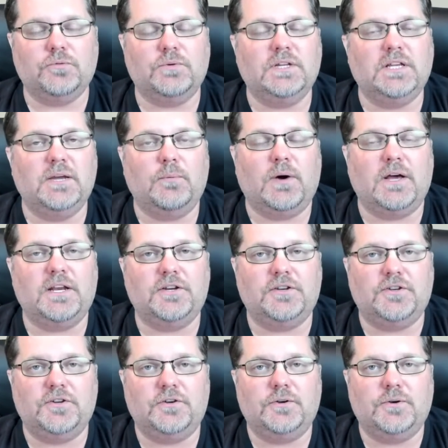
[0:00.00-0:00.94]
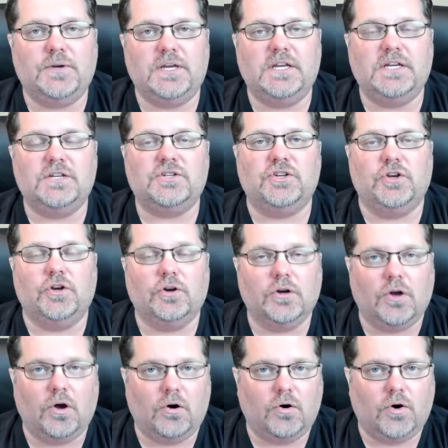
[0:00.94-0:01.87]
really want to do is your
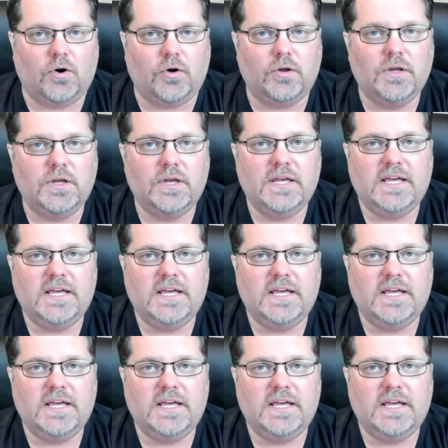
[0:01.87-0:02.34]
goal